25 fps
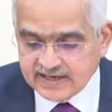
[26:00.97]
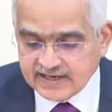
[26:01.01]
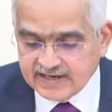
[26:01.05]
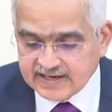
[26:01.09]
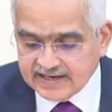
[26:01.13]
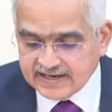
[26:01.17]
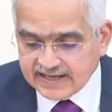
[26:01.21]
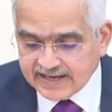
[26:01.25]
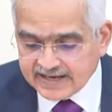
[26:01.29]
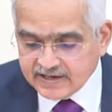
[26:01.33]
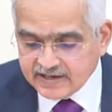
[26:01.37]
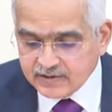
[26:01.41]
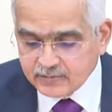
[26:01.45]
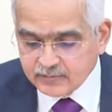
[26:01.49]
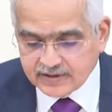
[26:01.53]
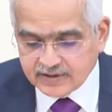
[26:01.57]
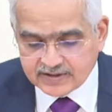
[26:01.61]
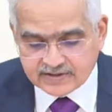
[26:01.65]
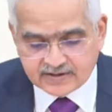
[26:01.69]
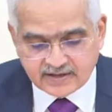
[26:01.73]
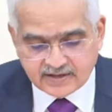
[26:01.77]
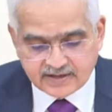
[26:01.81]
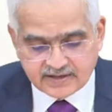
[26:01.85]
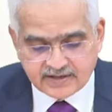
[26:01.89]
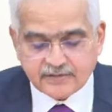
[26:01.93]
in line
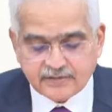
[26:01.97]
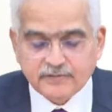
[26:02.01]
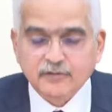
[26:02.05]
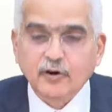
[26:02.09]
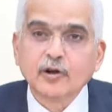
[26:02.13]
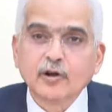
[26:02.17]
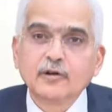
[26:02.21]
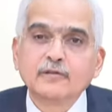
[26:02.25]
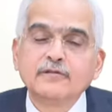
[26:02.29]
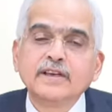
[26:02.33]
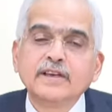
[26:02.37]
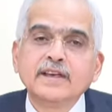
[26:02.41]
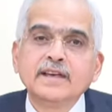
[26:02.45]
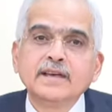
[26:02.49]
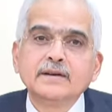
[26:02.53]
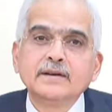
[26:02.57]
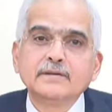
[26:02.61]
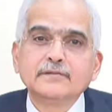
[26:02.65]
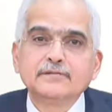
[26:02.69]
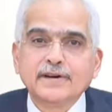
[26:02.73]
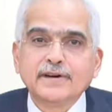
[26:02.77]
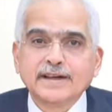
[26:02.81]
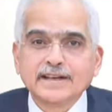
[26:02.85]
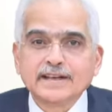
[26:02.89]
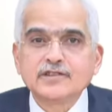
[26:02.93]
with the evolving
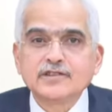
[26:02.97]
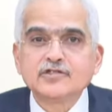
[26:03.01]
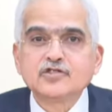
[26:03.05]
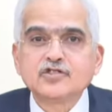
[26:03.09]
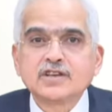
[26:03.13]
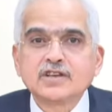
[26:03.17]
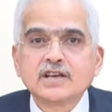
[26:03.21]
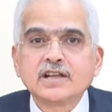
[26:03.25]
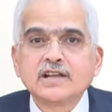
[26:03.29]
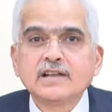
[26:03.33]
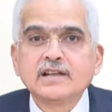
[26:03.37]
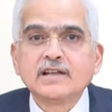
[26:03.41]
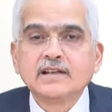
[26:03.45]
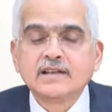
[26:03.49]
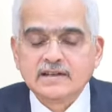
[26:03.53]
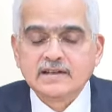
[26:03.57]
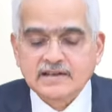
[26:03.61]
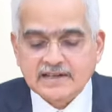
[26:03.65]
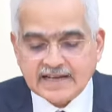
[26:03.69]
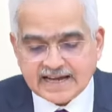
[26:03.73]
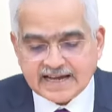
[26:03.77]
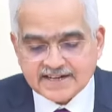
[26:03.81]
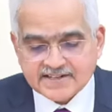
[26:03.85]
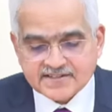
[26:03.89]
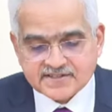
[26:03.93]
financial
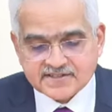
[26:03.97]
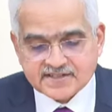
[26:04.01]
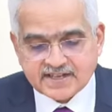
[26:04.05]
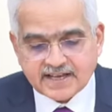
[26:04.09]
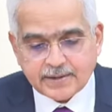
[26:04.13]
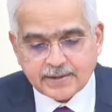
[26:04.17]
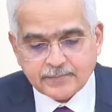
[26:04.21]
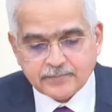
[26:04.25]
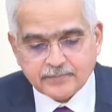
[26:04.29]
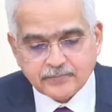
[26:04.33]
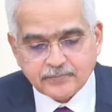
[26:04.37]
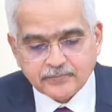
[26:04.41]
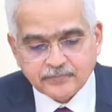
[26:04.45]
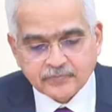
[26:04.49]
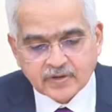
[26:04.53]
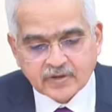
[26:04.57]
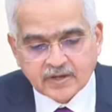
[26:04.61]
landscape.